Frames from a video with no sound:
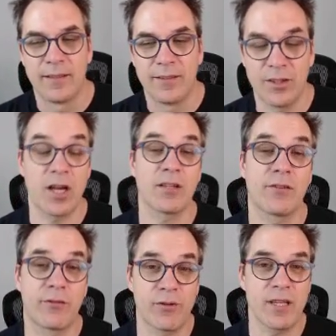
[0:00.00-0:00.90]
the
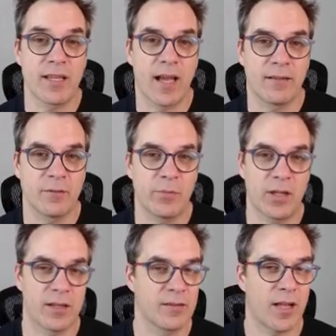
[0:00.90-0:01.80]
dogs freak out
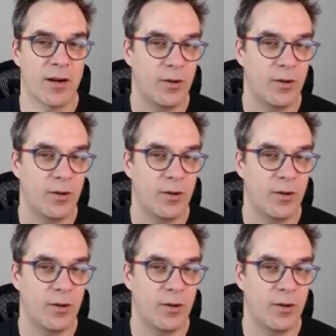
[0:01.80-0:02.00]
because, I don't